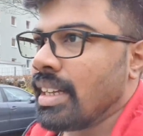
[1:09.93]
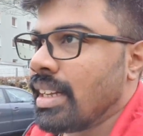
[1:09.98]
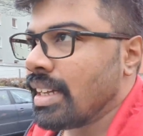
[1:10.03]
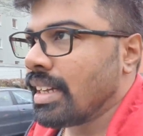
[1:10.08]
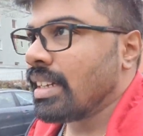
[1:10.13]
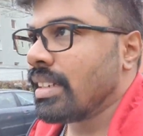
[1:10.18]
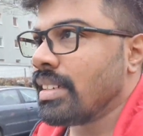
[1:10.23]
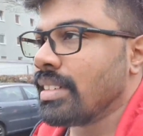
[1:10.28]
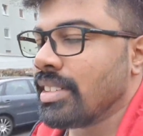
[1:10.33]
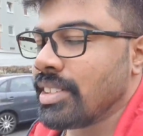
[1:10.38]

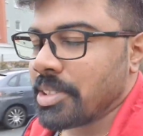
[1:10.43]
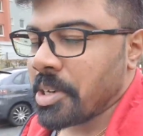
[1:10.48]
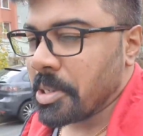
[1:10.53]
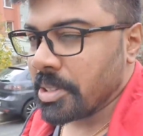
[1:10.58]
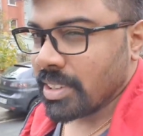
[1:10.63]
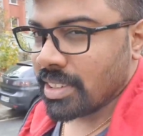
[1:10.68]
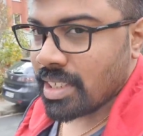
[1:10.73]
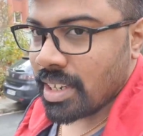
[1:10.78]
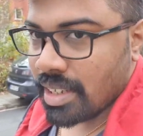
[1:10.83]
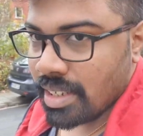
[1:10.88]
and it's not
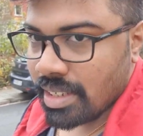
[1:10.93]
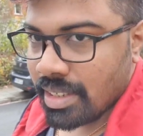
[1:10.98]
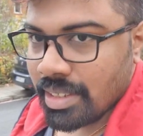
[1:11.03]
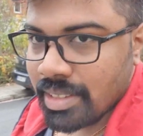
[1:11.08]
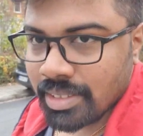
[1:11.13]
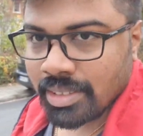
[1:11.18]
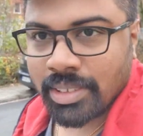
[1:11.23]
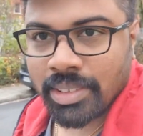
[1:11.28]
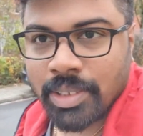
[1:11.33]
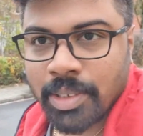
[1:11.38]
sunny.
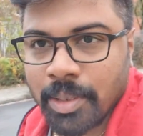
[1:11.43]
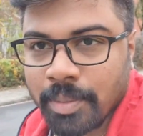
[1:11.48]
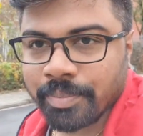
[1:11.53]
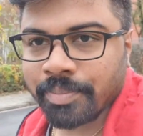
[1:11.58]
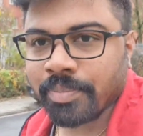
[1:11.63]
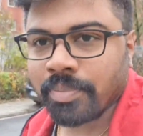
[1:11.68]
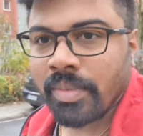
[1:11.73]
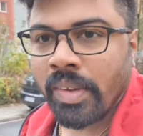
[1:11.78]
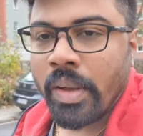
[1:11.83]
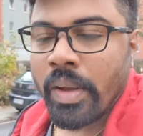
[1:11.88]
So
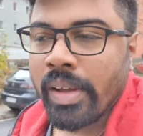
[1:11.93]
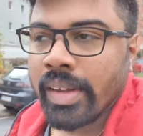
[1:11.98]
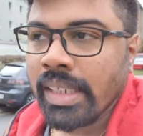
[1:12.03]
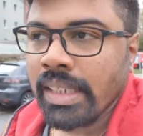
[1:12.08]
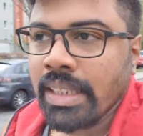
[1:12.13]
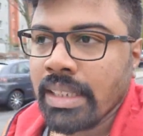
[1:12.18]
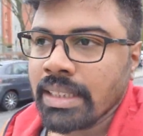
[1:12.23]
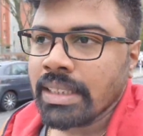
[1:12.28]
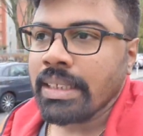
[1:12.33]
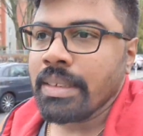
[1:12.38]

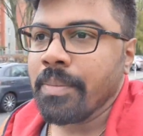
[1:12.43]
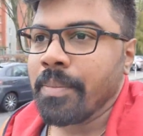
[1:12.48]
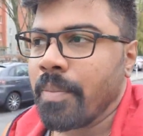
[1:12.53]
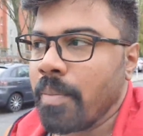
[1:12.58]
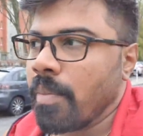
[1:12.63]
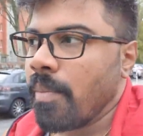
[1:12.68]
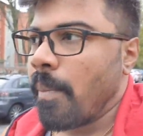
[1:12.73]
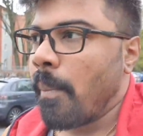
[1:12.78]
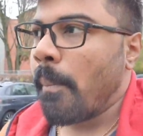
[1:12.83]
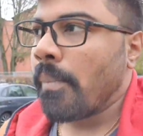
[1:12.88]

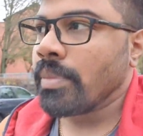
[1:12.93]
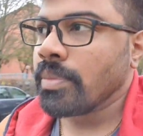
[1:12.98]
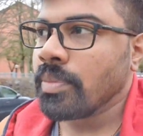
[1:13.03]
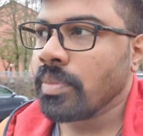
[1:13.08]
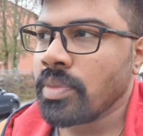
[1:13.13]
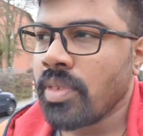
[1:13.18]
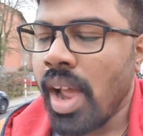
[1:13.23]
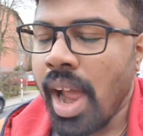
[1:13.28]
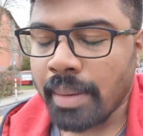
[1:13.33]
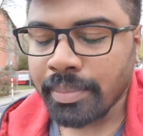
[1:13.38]
um,
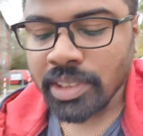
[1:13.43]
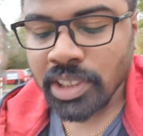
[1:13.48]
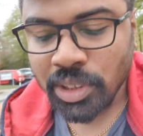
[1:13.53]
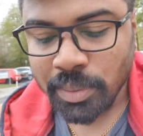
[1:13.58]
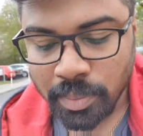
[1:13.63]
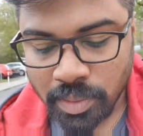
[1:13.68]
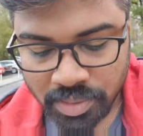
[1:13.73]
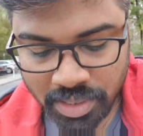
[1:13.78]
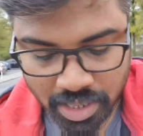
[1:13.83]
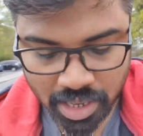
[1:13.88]
I'm just
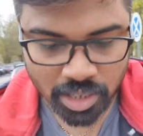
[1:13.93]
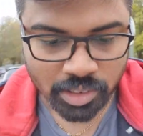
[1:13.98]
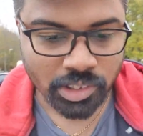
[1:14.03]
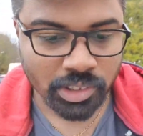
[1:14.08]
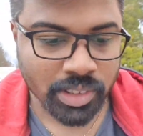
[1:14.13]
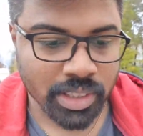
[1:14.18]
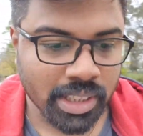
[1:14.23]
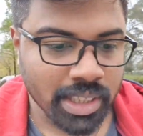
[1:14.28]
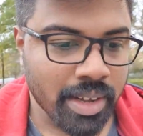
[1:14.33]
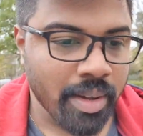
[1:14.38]
moving out
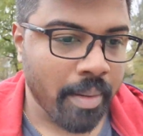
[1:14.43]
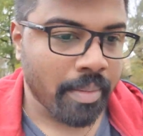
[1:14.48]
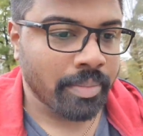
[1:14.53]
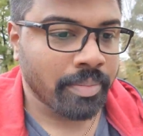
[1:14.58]
to the